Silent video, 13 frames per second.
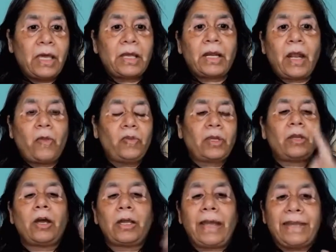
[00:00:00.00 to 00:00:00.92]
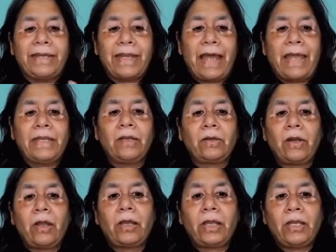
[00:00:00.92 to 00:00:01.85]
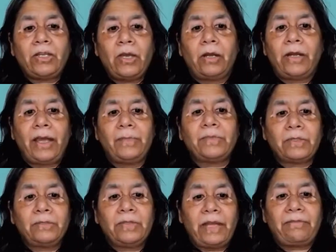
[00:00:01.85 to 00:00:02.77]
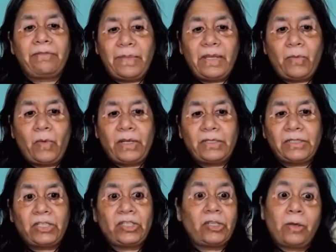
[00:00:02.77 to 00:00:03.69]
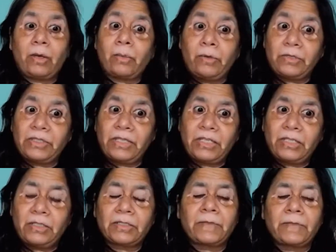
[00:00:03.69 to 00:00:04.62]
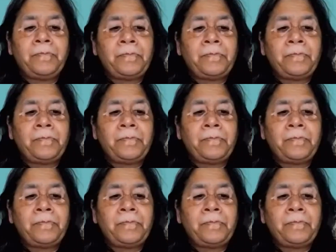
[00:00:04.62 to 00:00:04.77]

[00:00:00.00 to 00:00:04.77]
Round the clock at 9 o'clock in your time zone, there will be one session or more sessions.